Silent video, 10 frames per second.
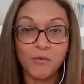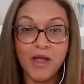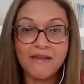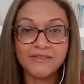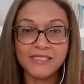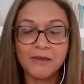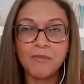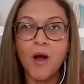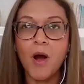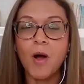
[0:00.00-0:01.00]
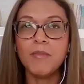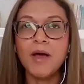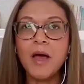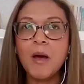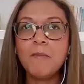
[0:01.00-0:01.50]
waves seemed calm.
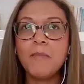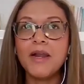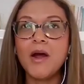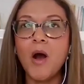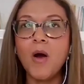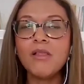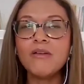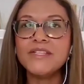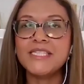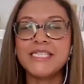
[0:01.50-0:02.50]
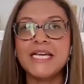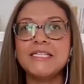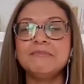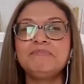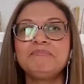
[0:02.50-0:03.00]
But all of a
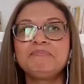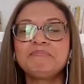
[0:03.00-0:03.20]
sudden,